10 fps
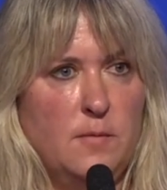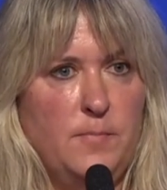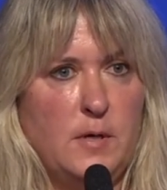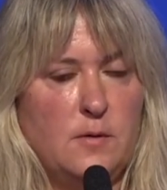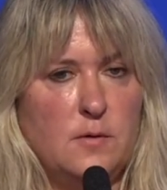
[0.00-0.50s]

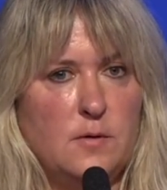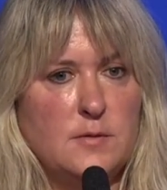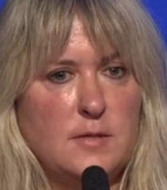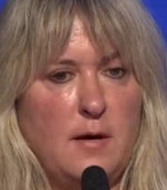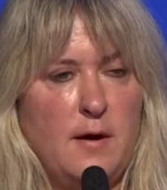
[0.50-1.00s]

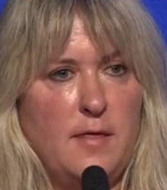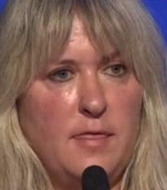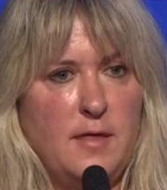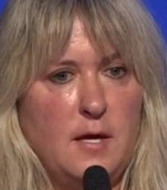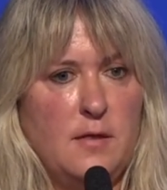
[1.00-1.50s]
because I
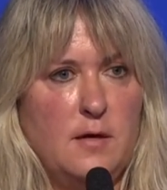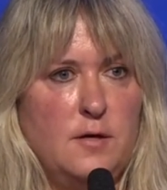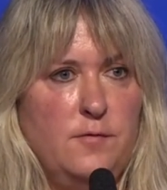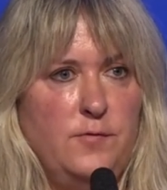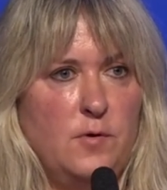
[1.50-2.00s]
think that
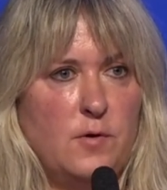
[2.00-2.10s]
if you're